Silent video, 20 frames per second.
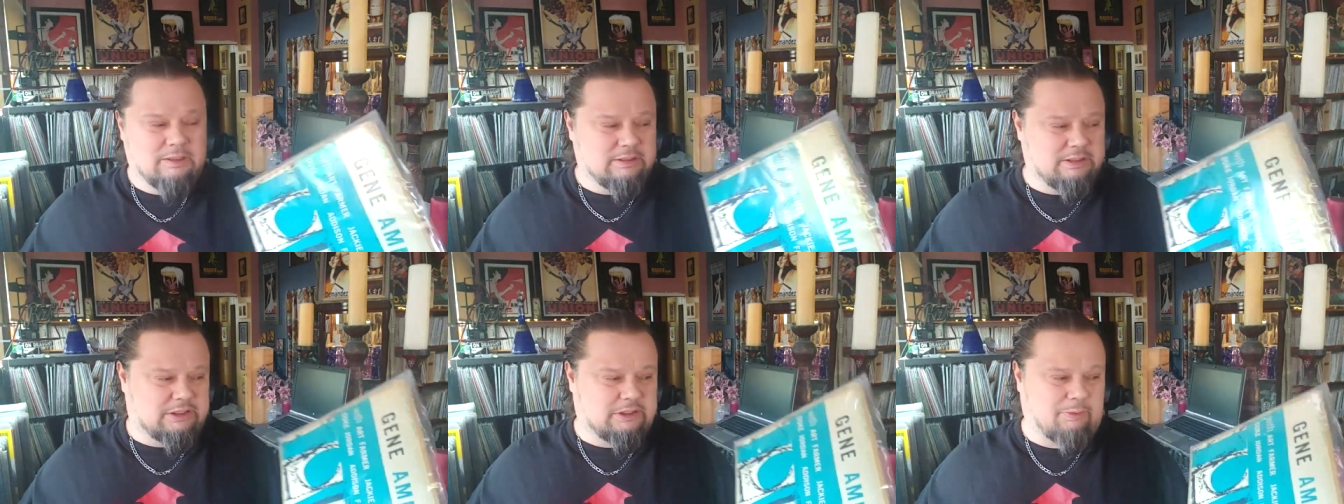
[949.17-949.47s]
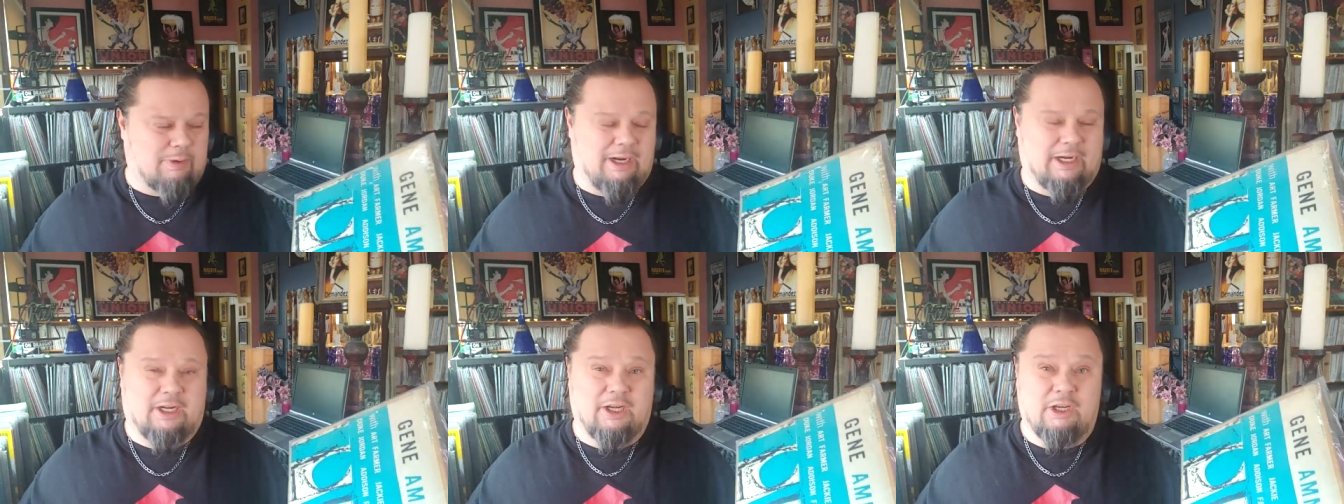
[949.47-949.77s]

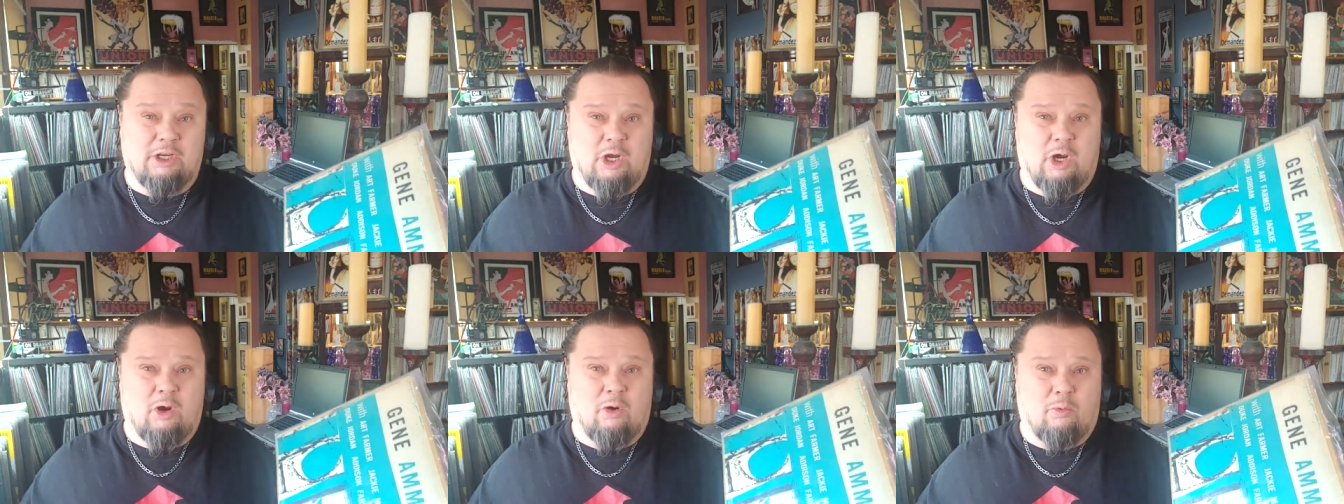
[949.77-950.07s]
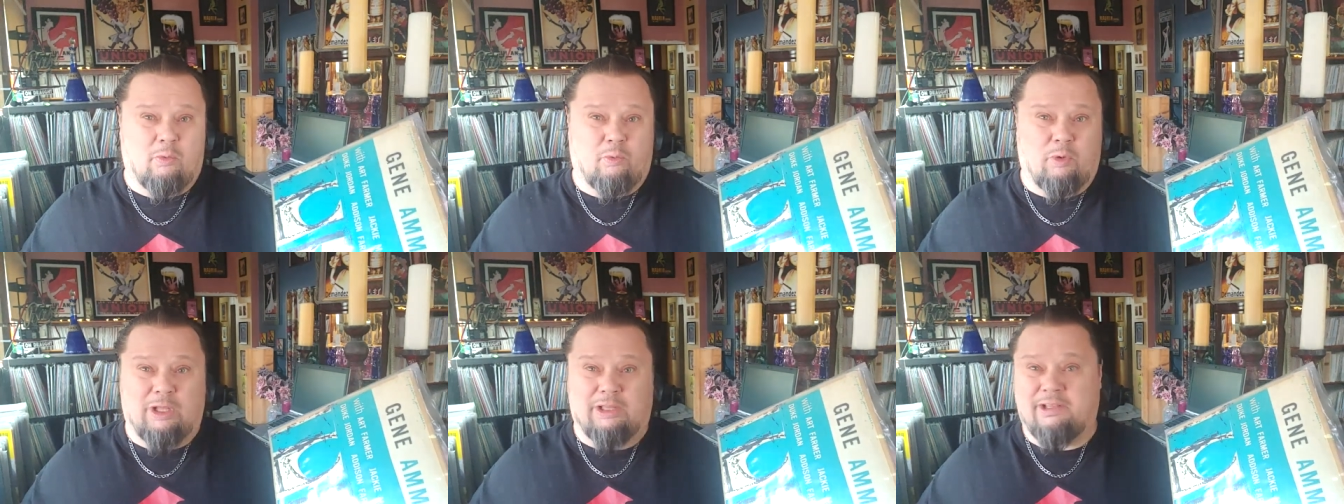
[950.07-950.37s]
so I can know
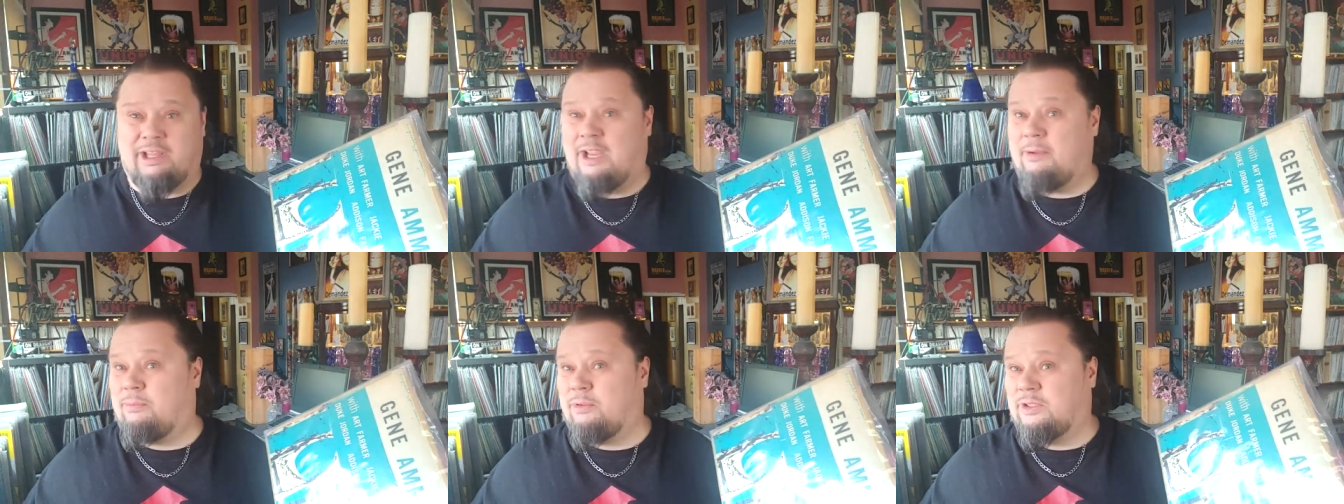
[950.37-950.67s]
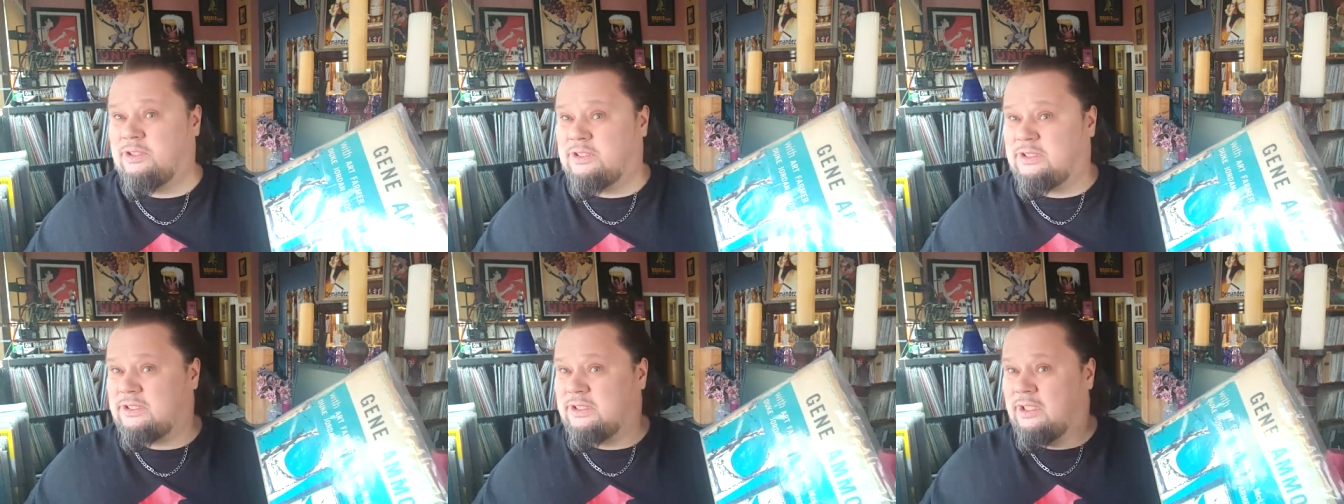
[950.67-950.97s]
what
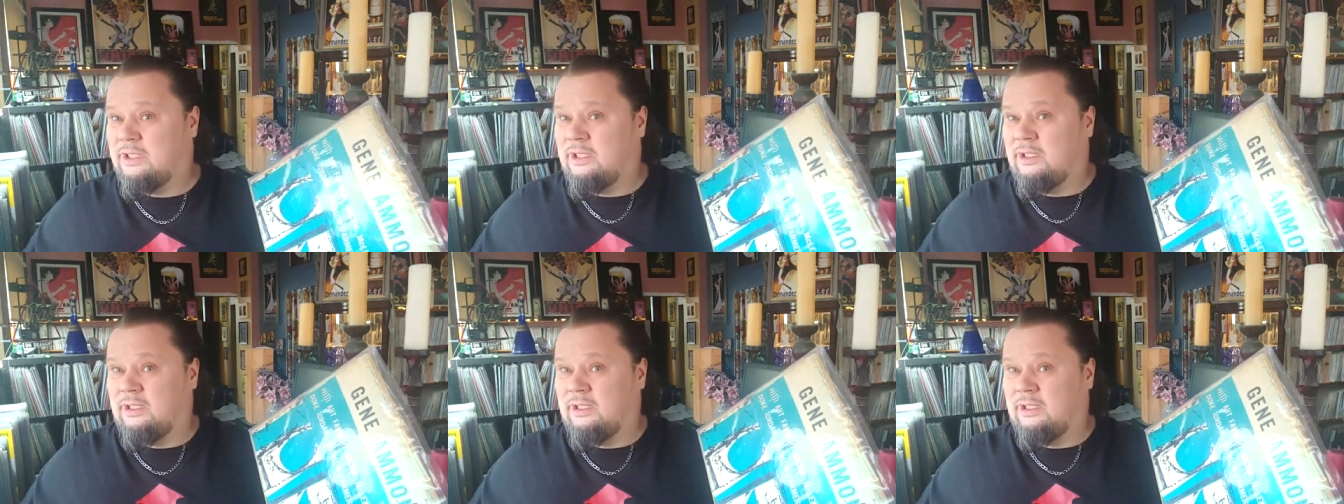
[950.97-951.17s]
labels